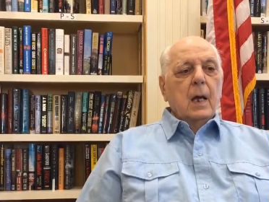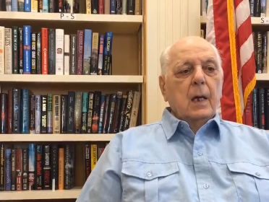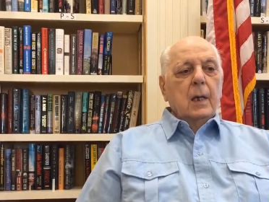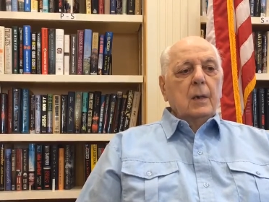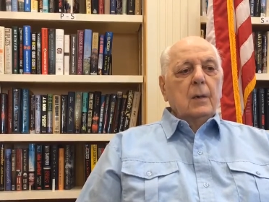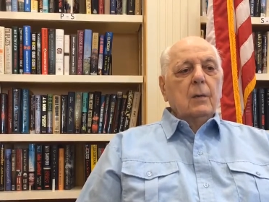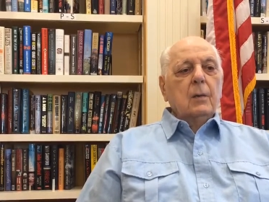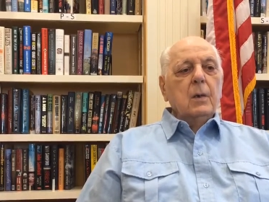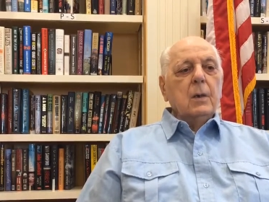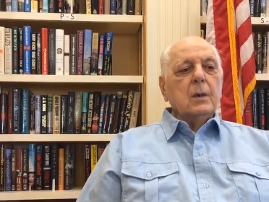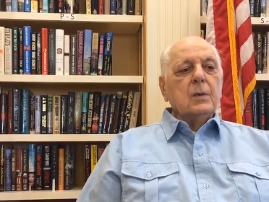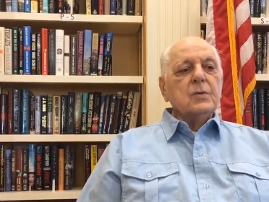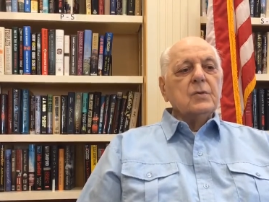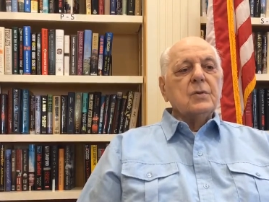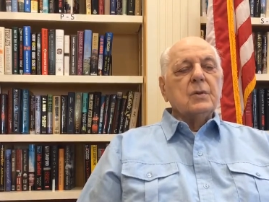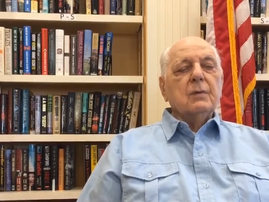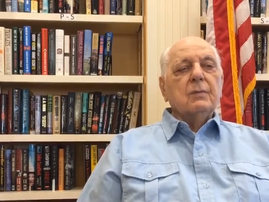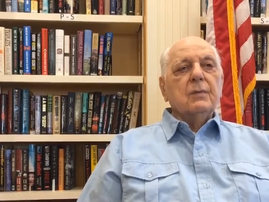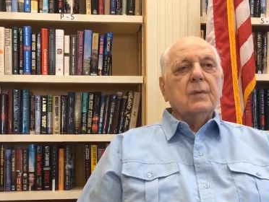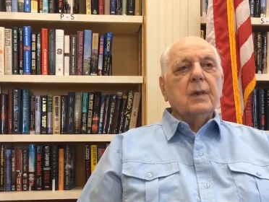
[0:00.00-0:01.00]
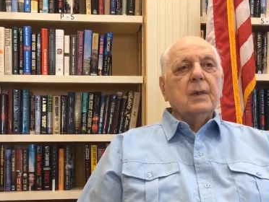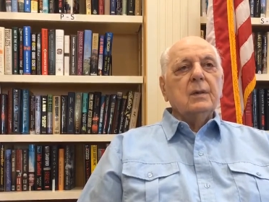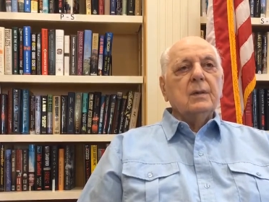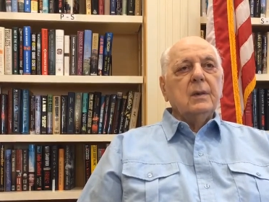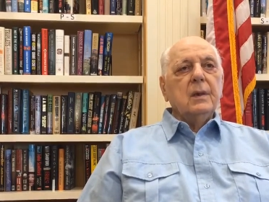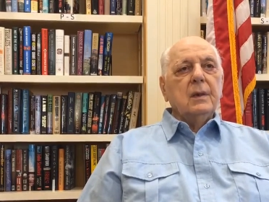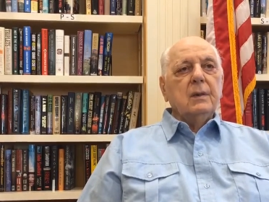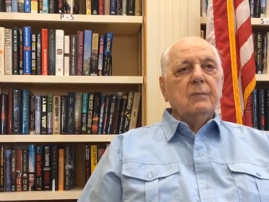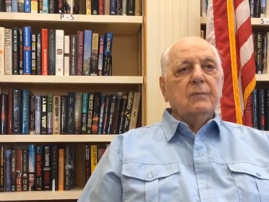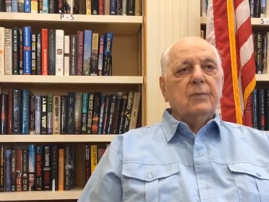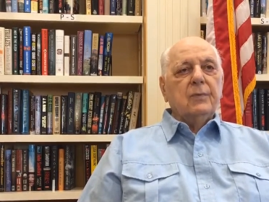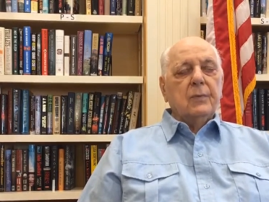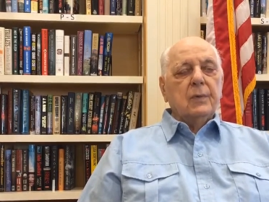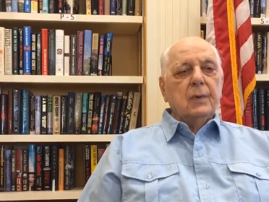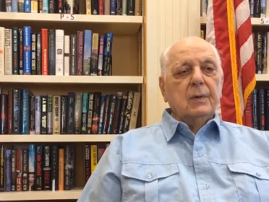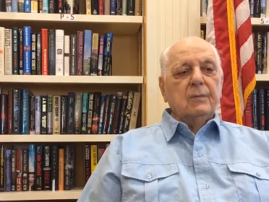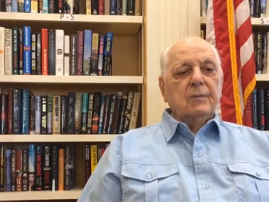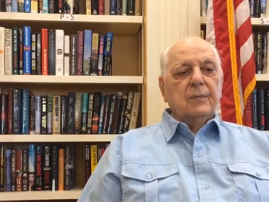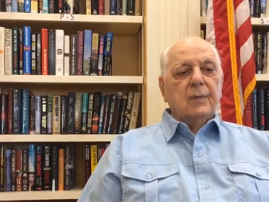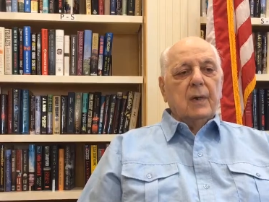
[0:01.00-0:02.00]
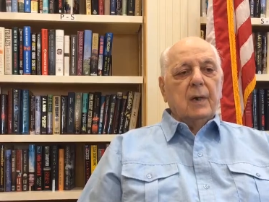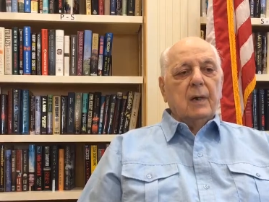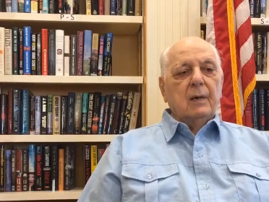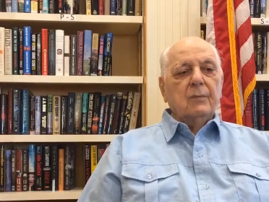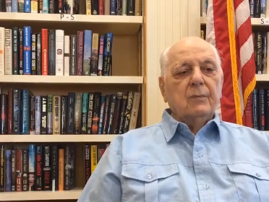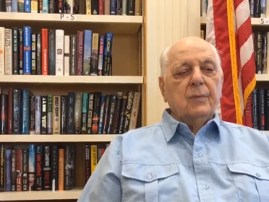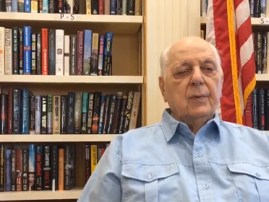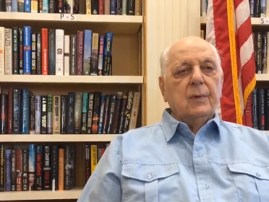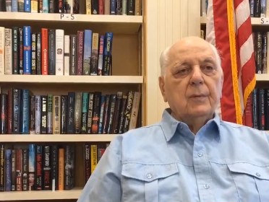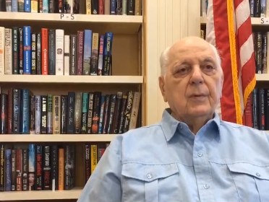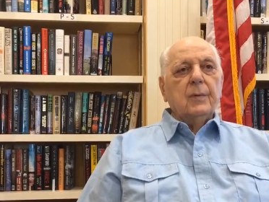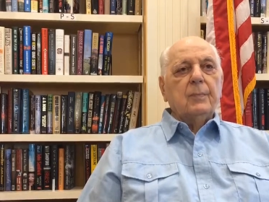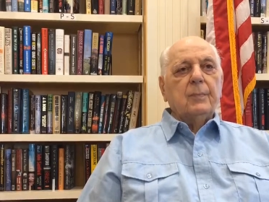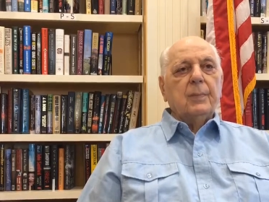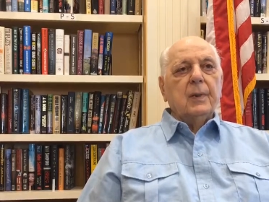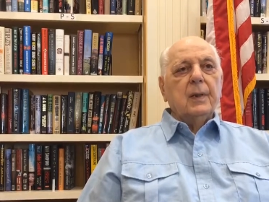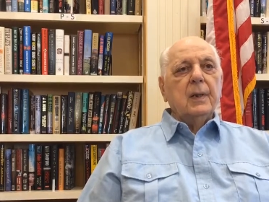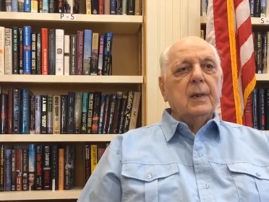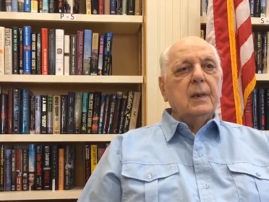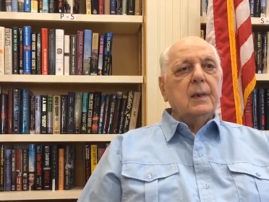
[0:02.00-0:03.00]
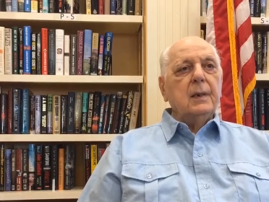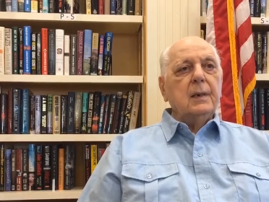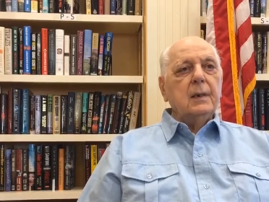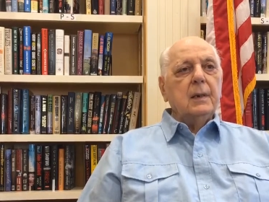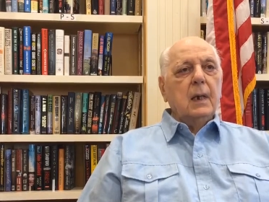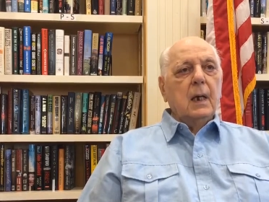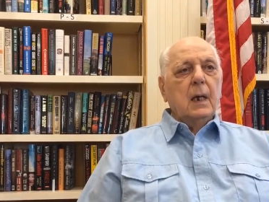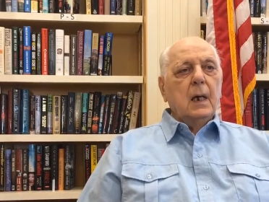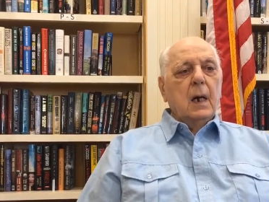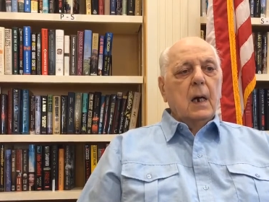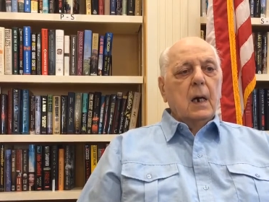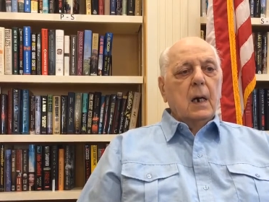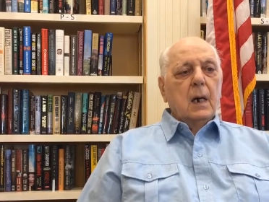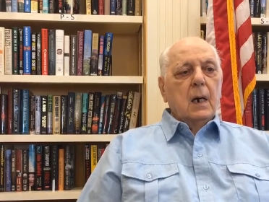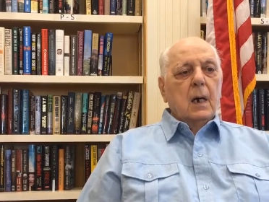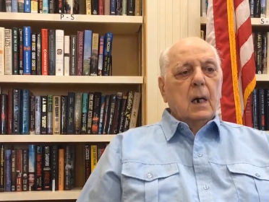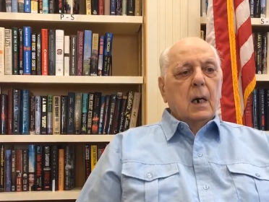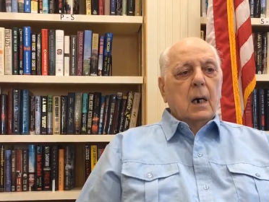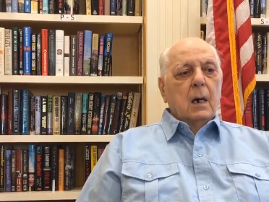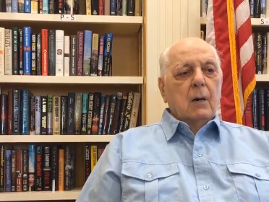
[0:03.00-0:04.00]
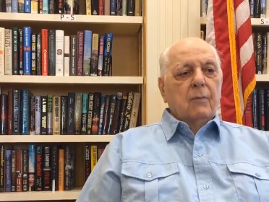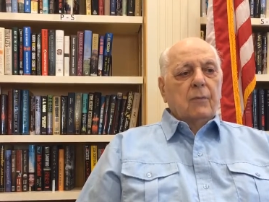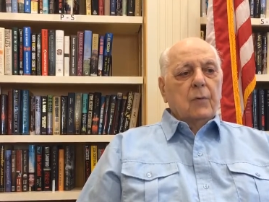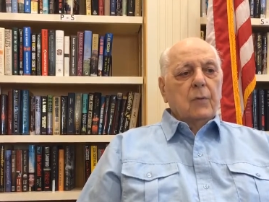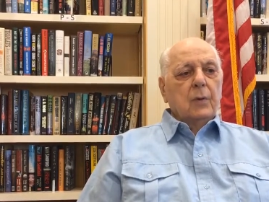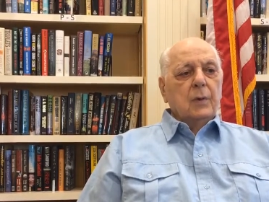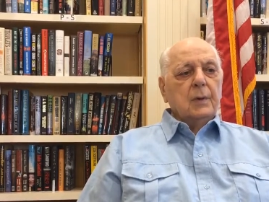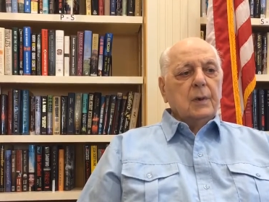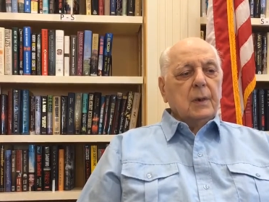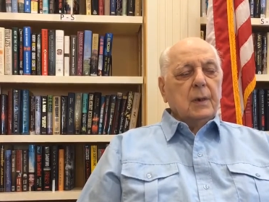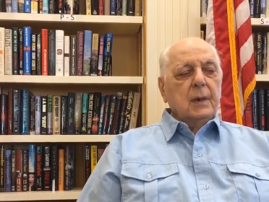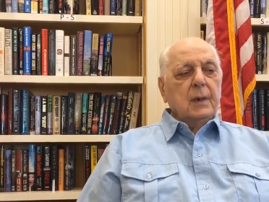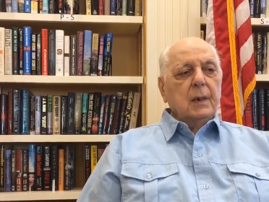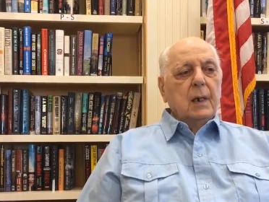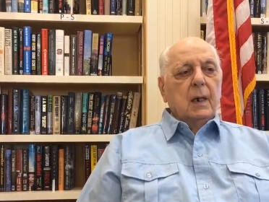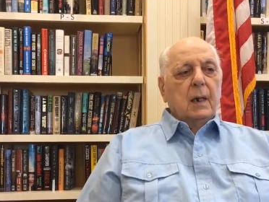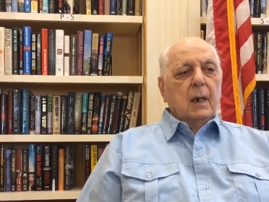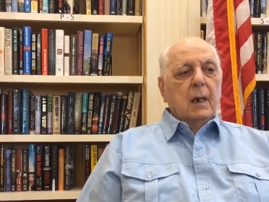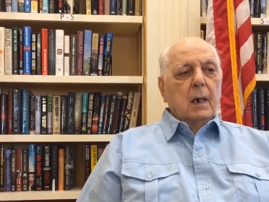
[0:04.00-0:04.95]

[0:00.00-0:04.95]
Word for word: In August of nineteen forty-five, we were planning for the